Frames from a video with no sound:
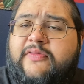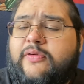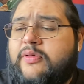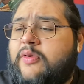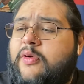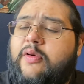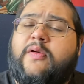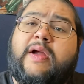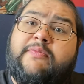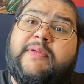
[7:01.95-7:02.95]
for, or, or
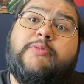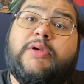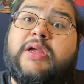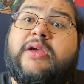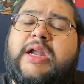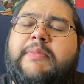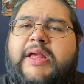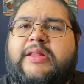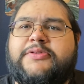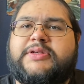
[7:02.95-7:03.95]
have been really good at
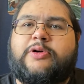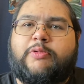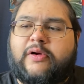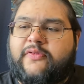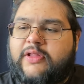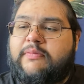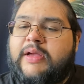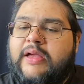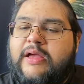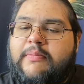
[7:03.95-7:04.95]
making their skill work for them.
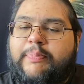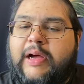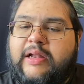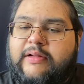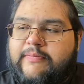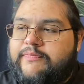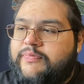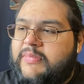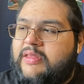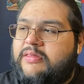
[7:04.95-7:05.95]
But
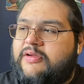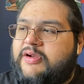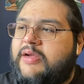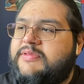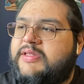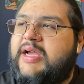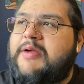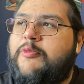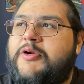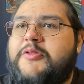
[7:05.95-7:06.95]
there comes a
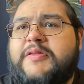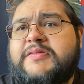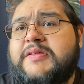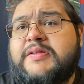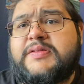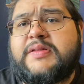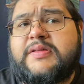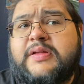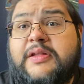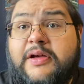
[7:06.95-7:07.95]
time where this isn't
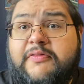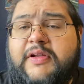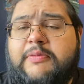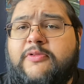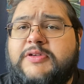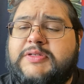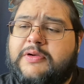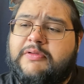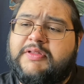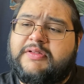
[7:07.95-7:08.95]
enough anymore.
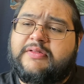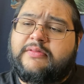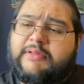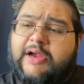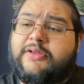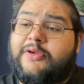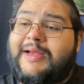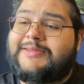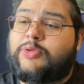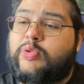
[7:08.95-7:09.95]
So the character
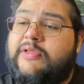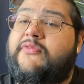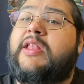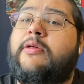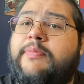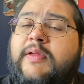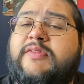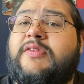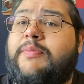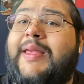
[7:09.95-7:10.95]
has to develop
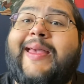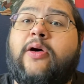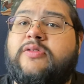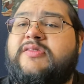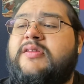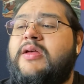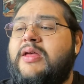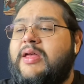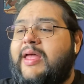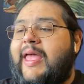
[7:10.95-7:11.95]
something else.
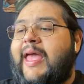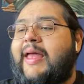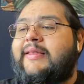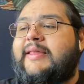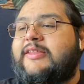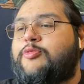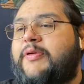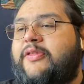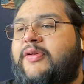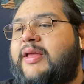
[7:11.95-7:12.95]
And that's
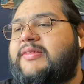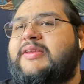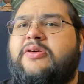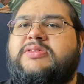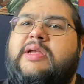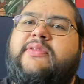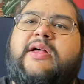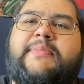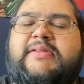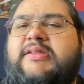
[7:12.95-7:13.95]
when their like skills level
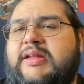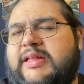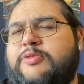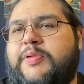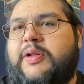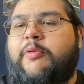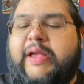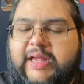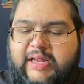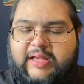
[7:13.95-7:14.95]
up, basically. That's what an
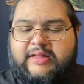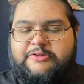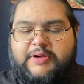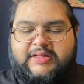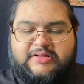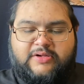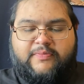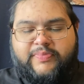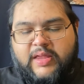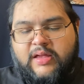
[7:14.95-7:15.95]
awakening is, right? So
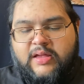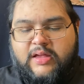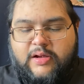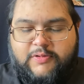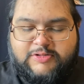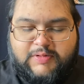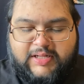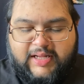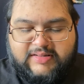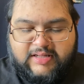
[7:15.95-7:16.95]
it works really
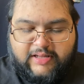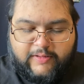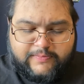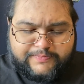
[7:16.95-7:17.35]
nicely there.